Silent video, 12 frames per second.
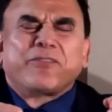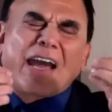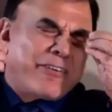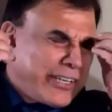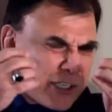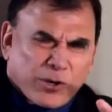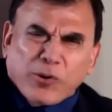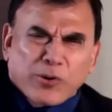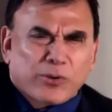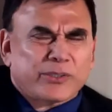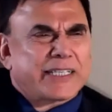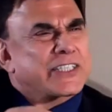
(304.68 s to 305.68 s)
very
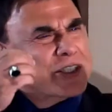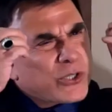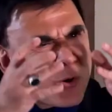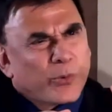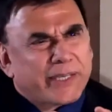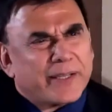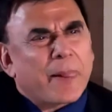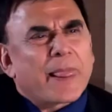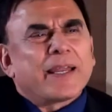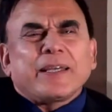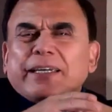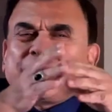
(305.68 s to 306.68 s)
cold, snowy
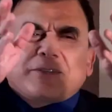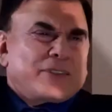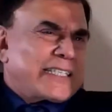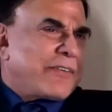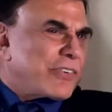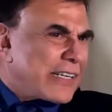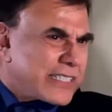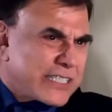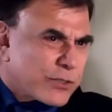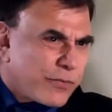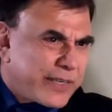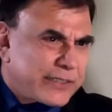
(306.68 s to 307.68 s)
in San
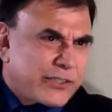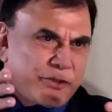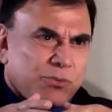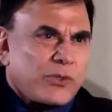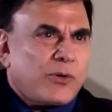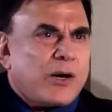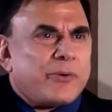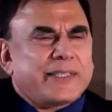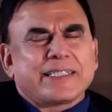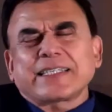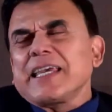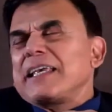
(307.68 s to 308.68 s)
Francisco weather, you know how it
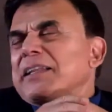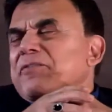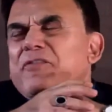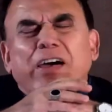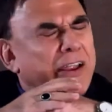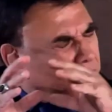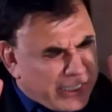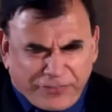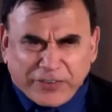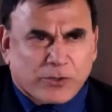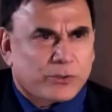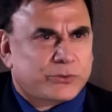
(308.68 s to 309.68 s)
is. Very
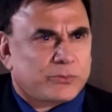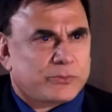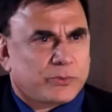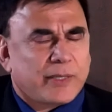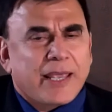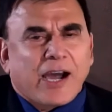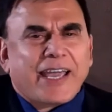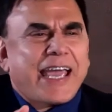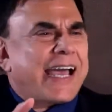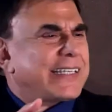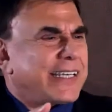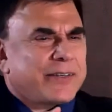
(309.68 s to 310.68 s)
difficult to I
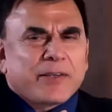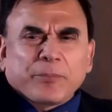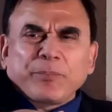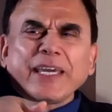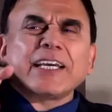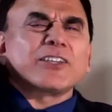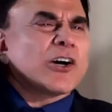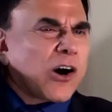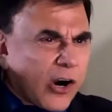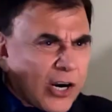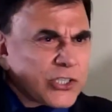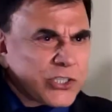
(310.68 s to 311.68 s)
had a big
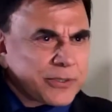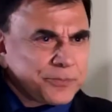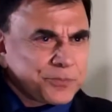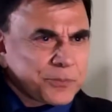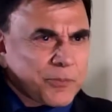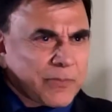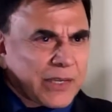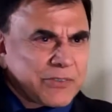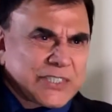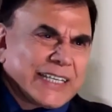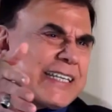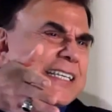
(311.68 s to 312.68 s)
Dodge,
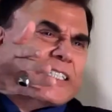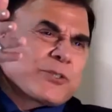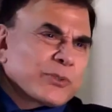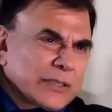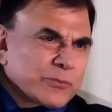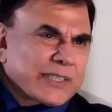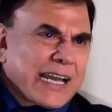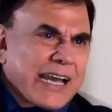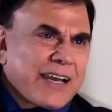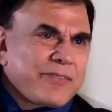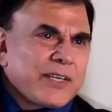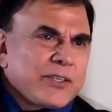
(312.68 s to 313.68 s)
which any student would
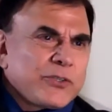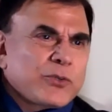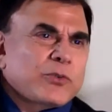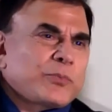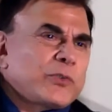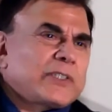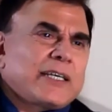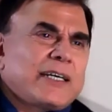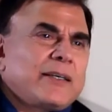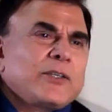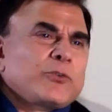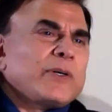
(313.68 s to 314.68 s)
have. You could put
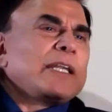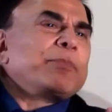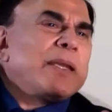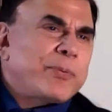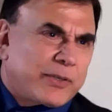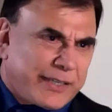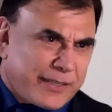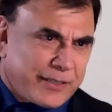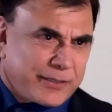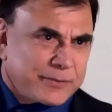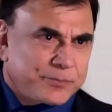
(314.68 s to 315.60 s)
20 people in there.